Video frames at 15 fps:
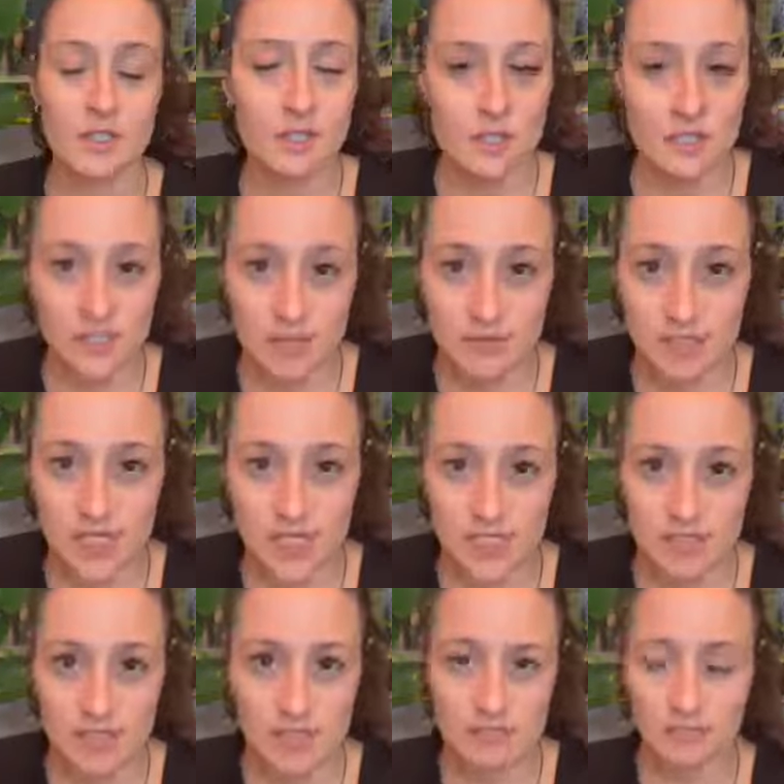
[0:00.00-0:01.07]
chef's
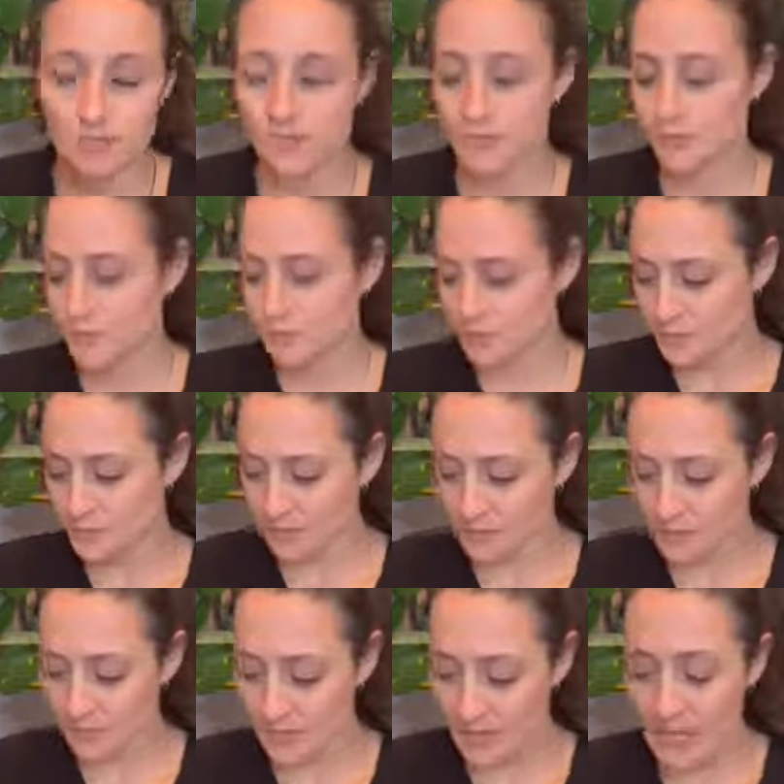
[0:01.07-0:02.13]
kiss.
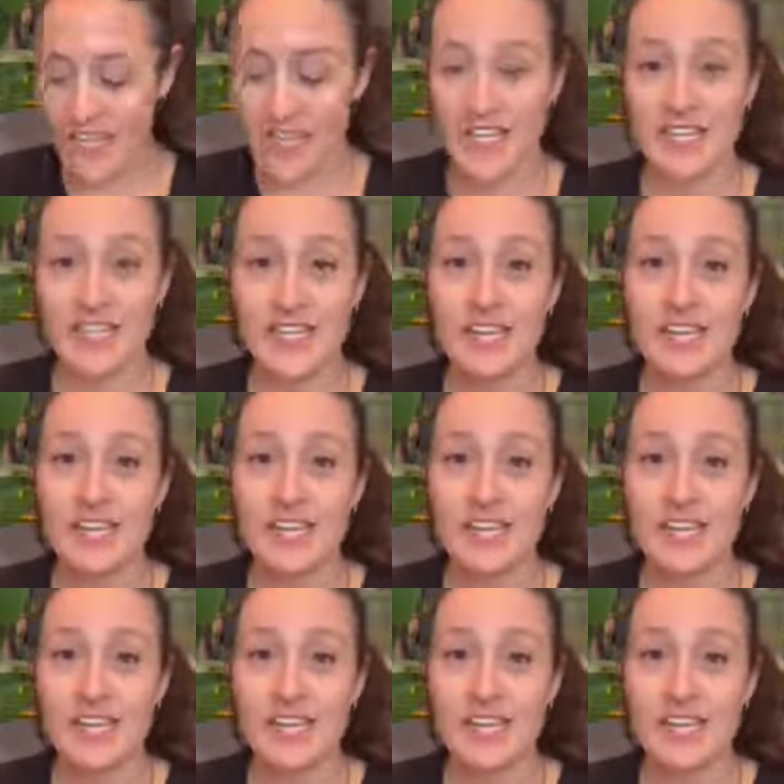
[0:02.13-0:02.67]
And